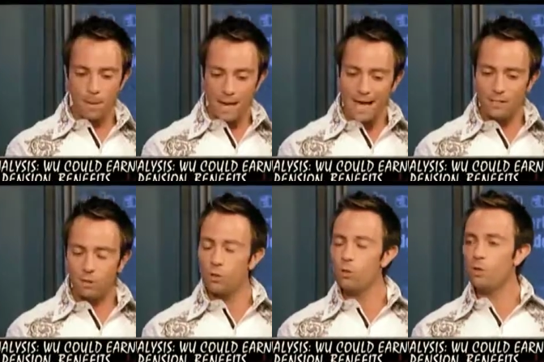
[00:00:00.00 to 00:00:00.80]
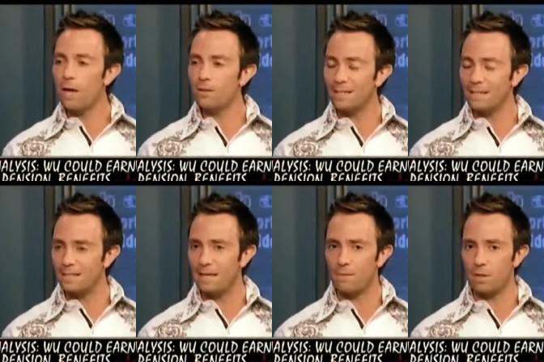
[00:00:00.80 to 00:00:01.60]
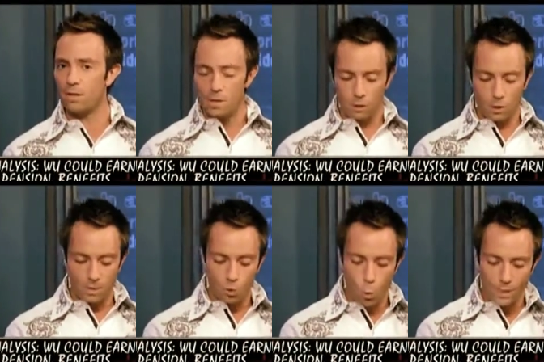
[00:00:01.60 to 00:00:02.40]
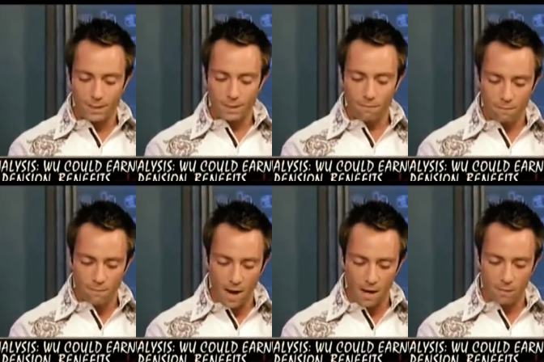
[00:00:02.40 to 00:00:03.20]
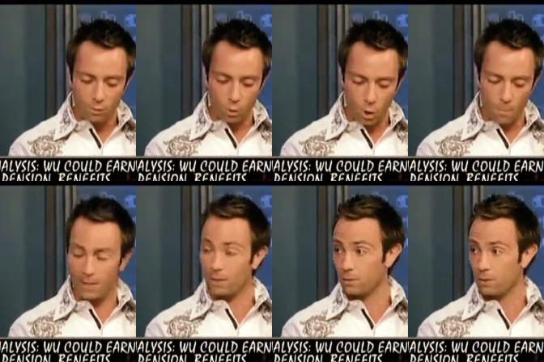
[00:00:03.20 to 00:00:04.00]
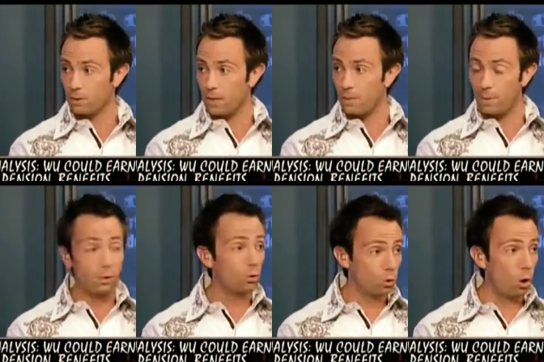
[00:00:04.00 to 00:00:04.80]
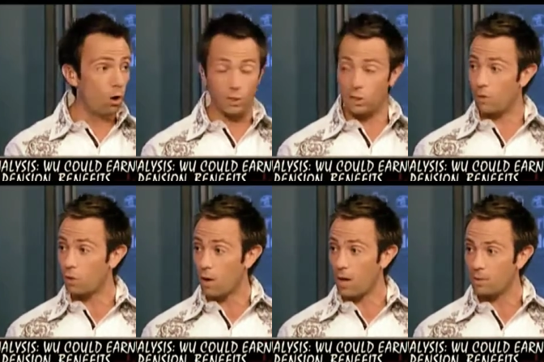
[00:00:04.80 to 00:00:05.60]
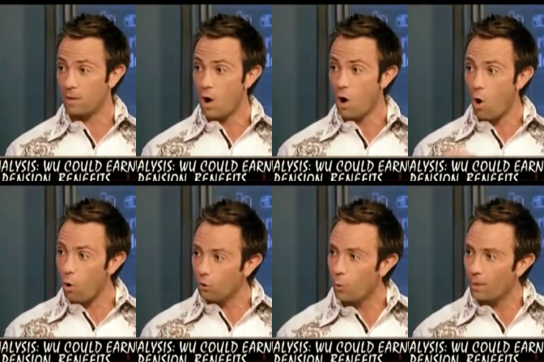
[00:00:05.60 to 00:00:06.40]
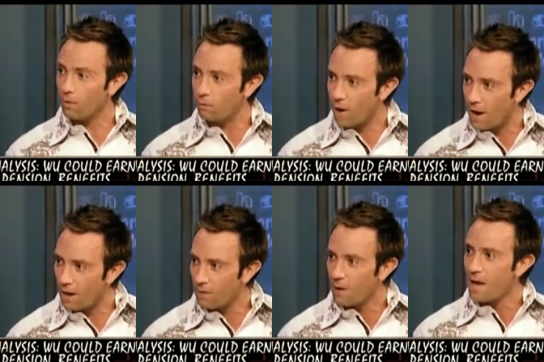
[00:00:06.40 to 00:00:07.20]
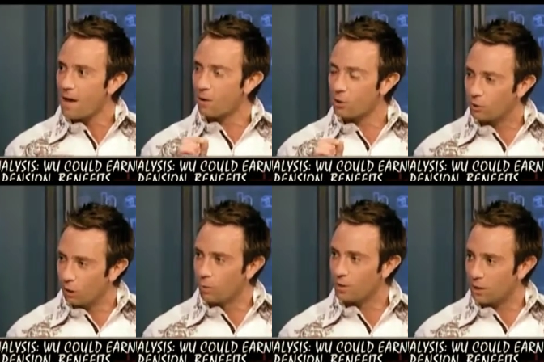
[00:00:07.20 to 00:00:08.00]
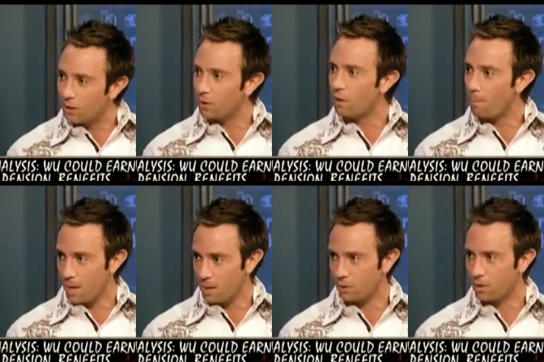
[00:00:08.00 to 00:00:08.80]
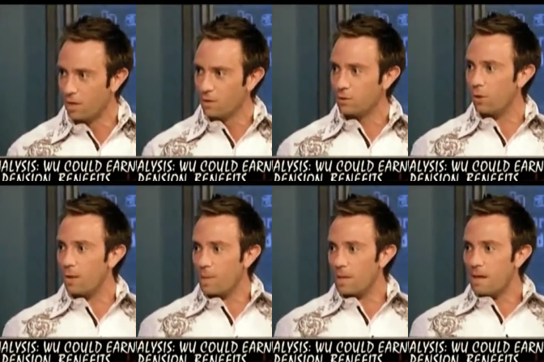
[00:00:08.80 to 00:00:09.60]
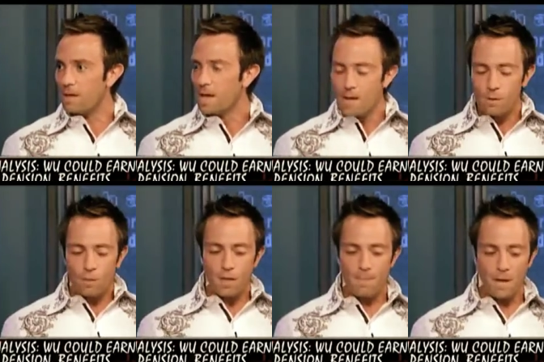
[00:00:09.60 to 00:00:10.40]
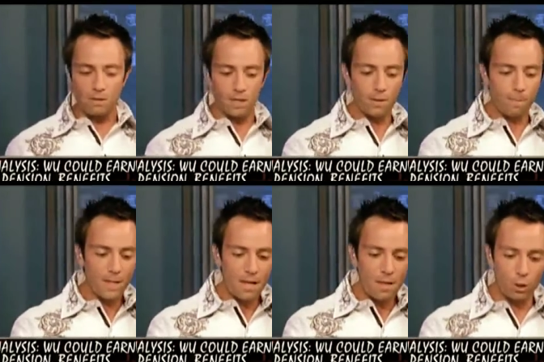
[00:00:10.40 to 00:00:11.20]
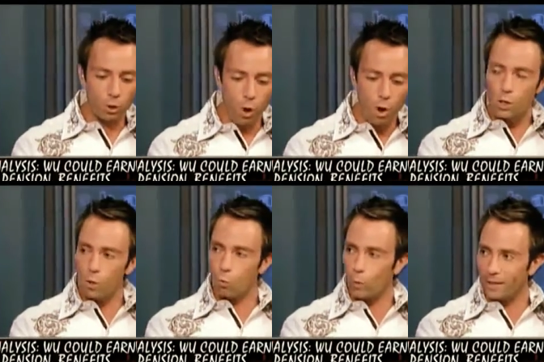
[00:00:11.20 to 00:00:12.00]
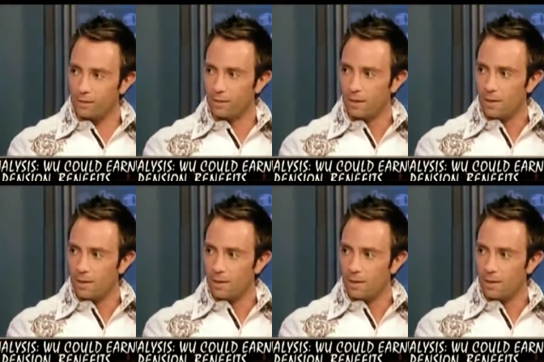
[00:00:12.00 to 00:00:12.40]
But as of 2007, there have been 25 lawmakers that have been charged with serious crime. All 25 are still receiving their pension. So, I mean, and you think about this, the laws are written